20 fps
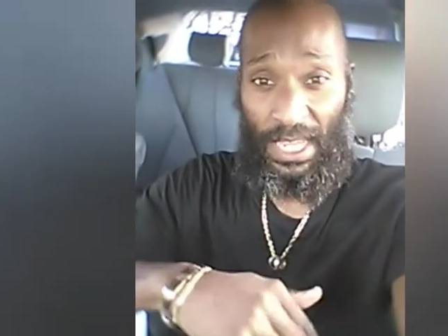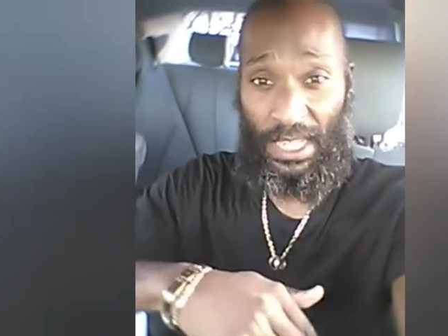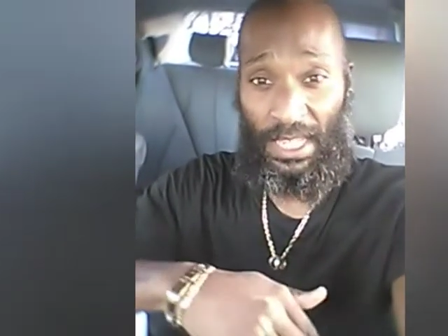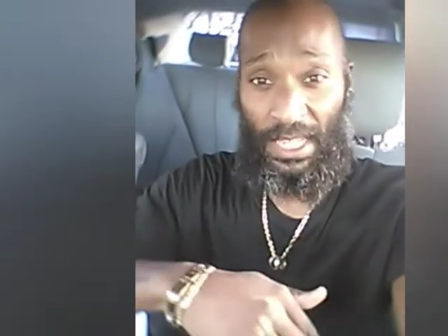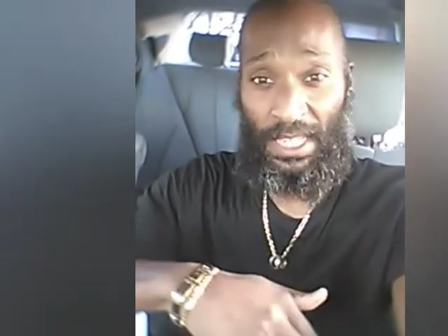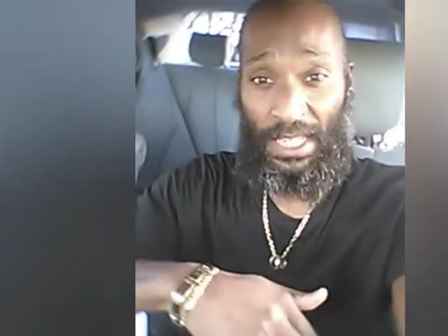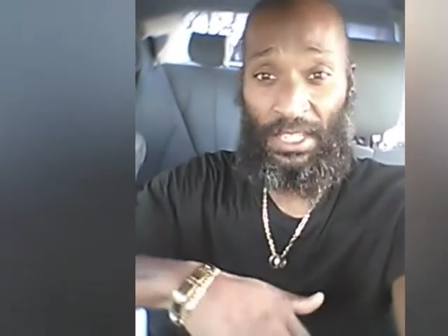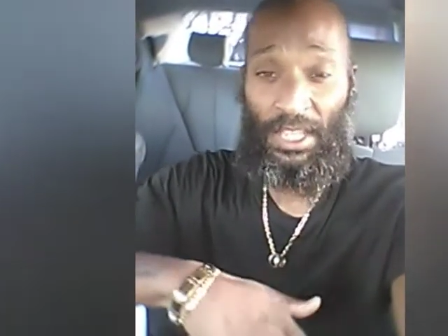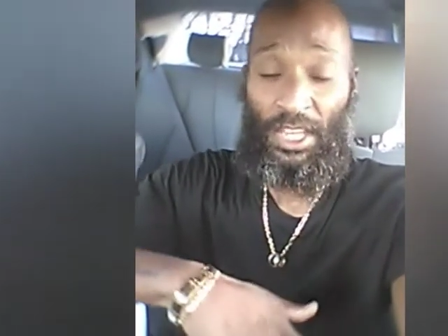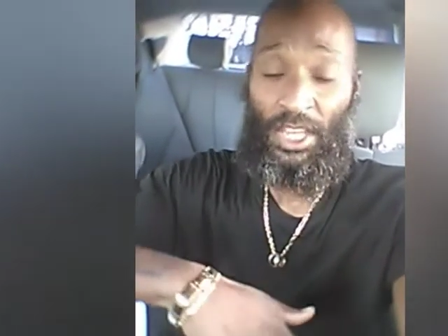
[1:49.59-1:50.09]
and
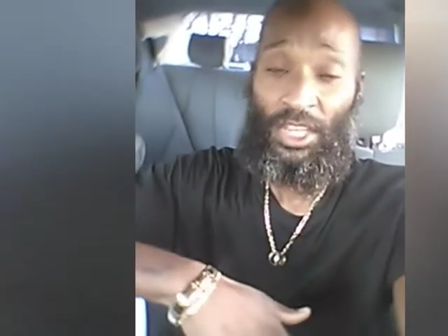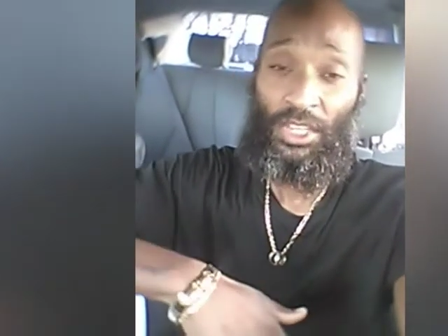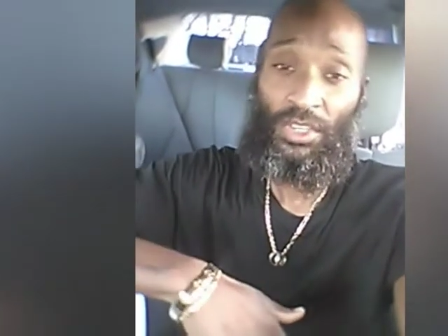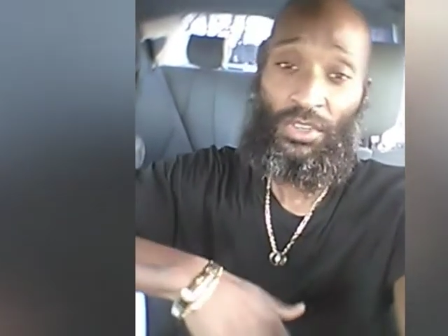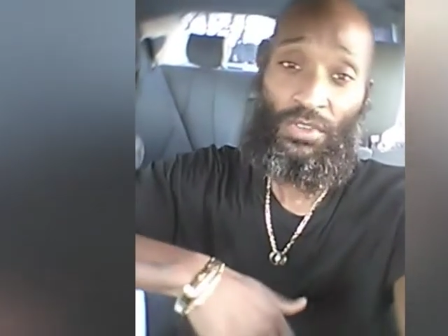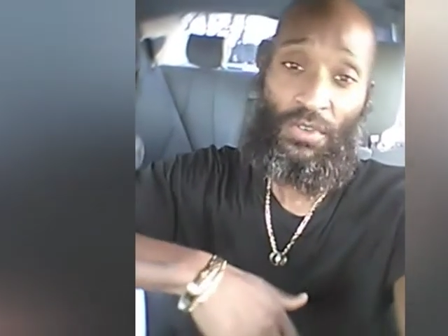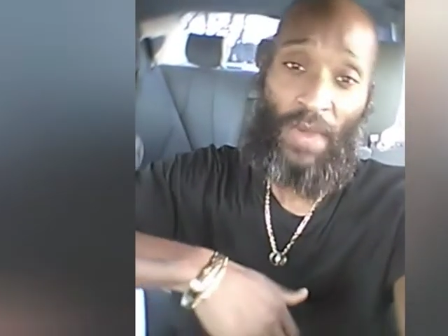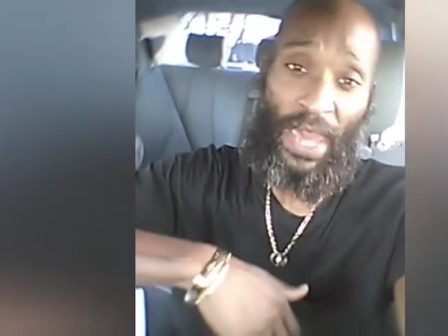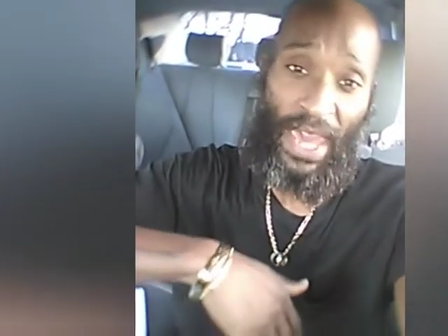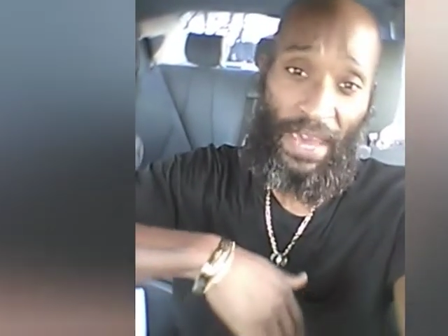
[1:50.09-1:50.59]
then
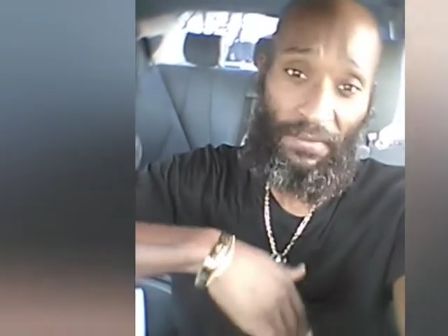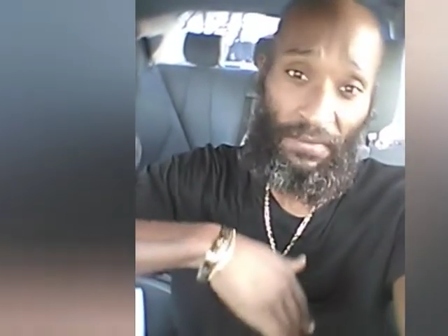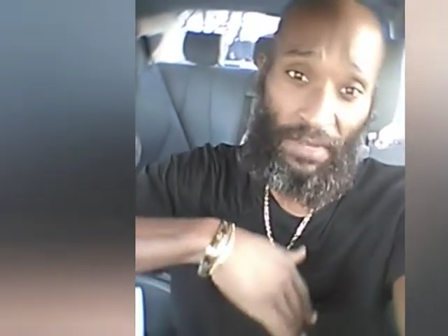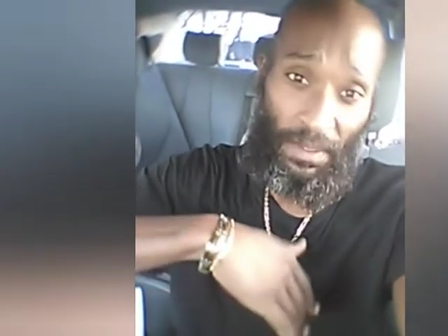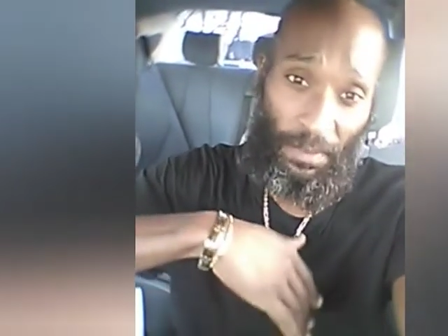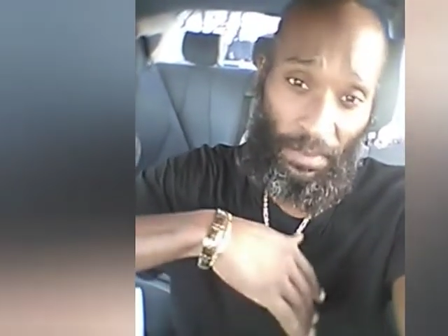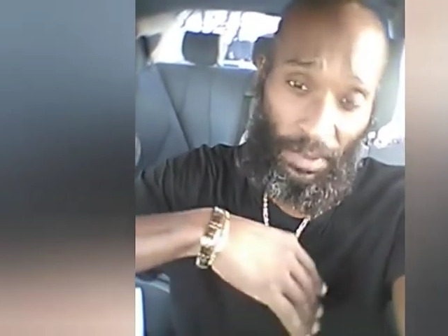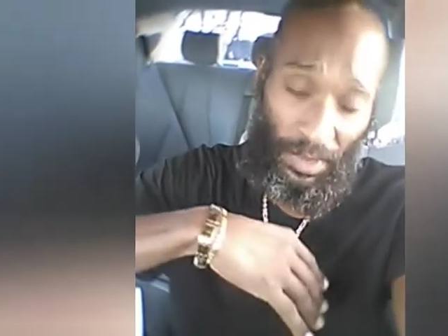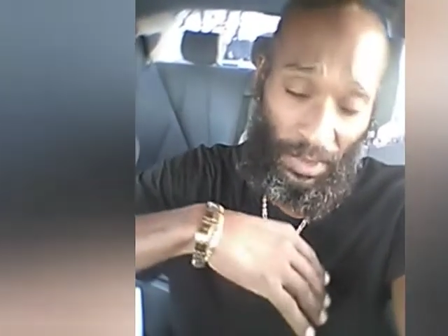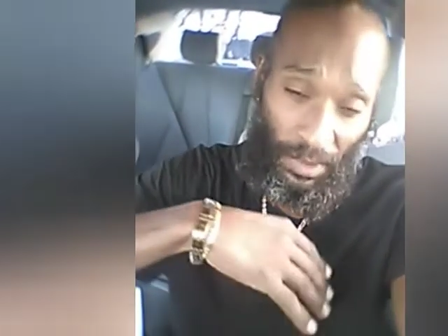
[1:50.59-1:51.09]
you have
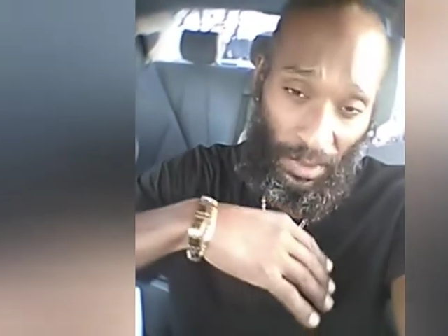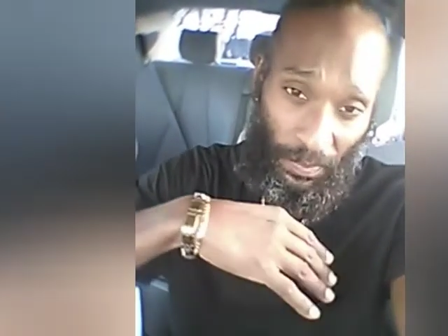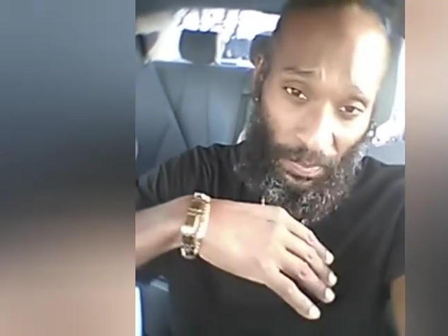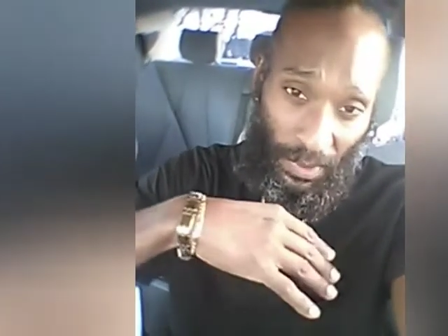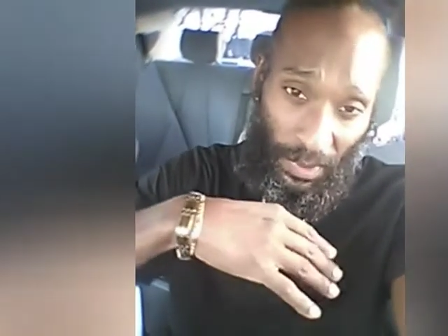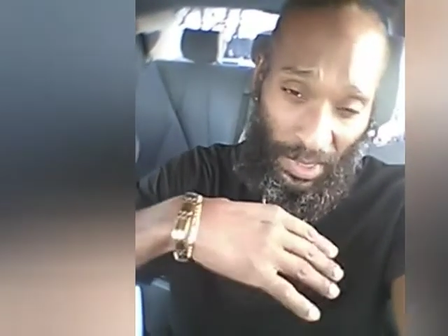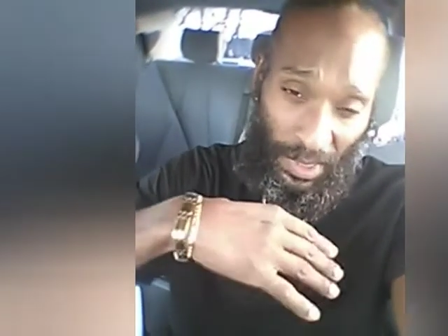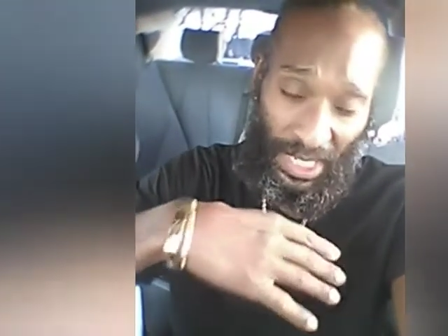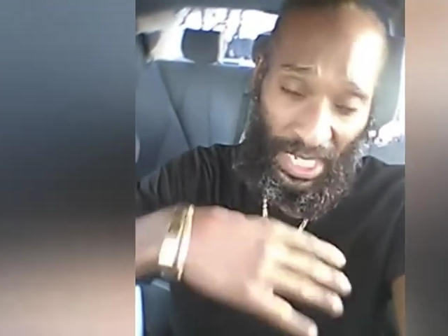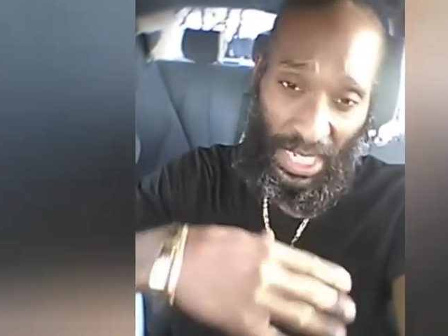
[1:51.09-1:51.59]
the p-
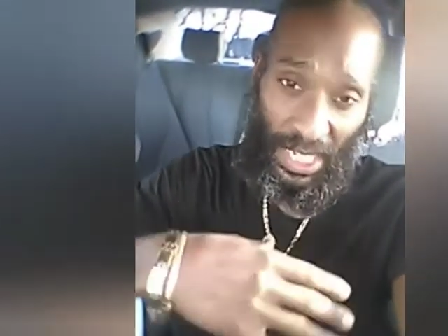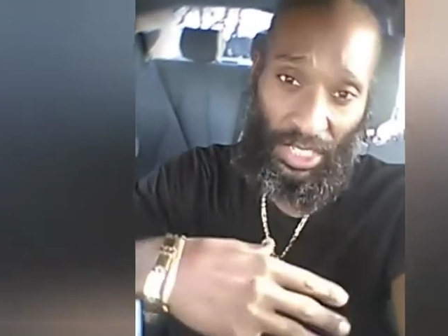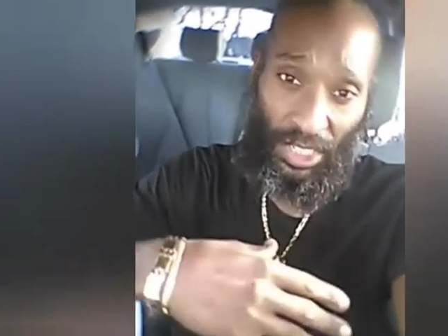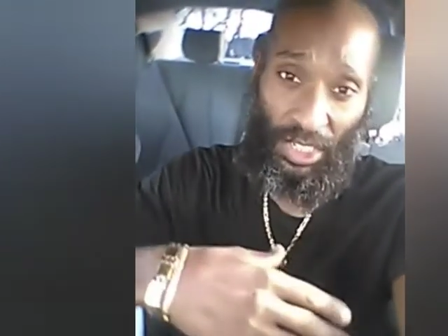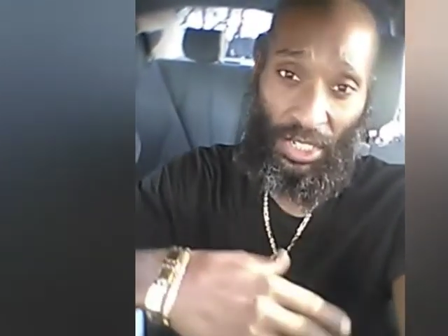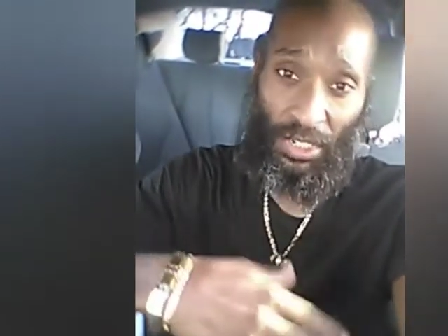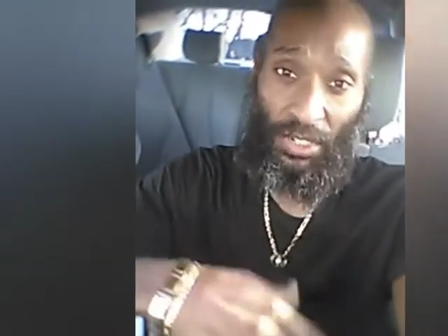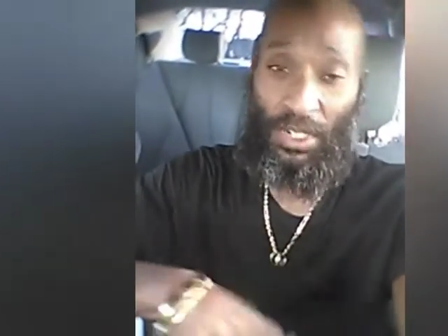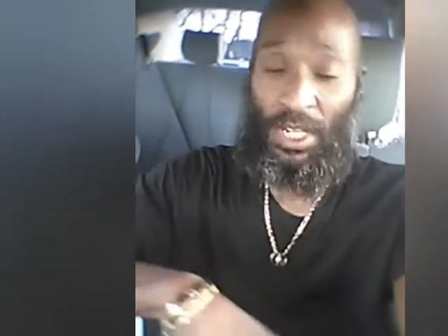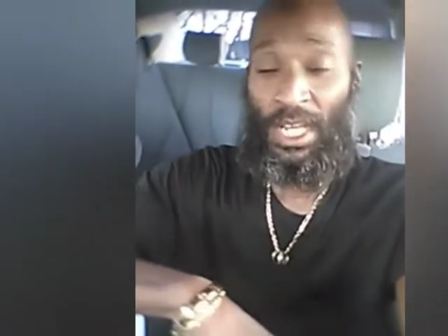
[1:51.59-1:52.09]

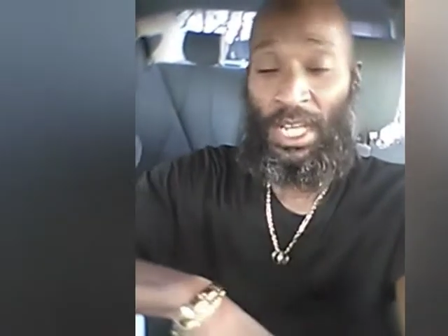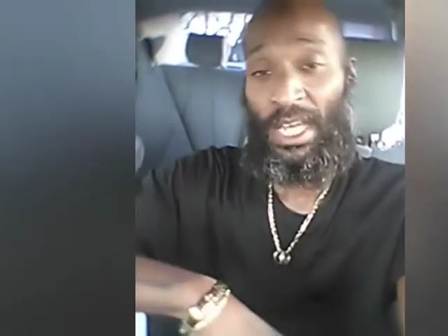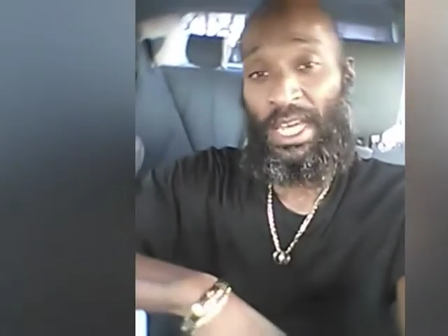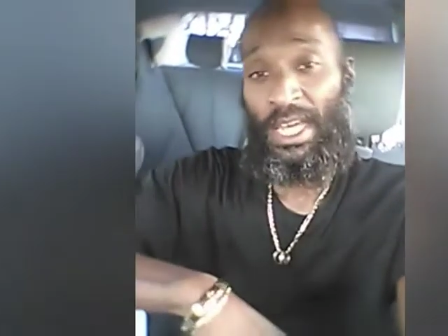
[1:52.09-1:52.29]
potential,